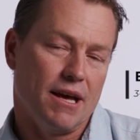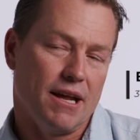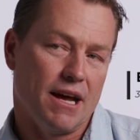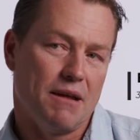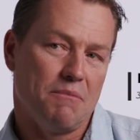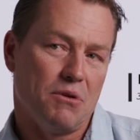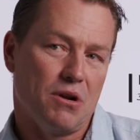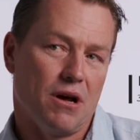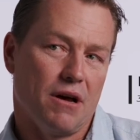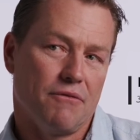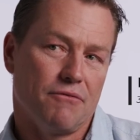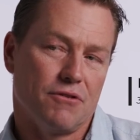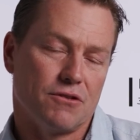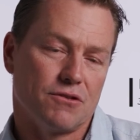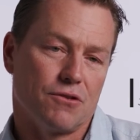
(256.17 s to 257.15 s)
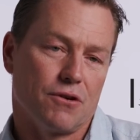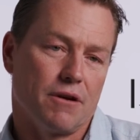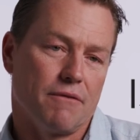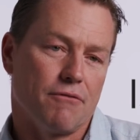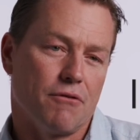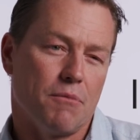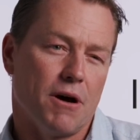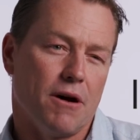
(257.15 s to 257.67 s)
and I had been off the circuit
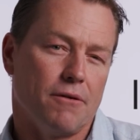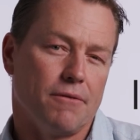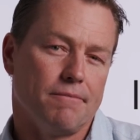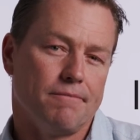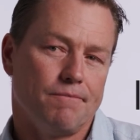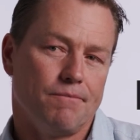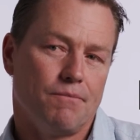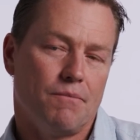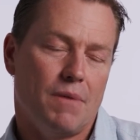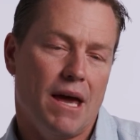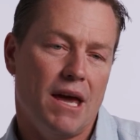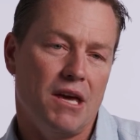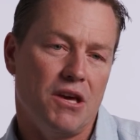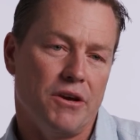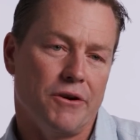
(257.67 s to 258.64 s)
for about eight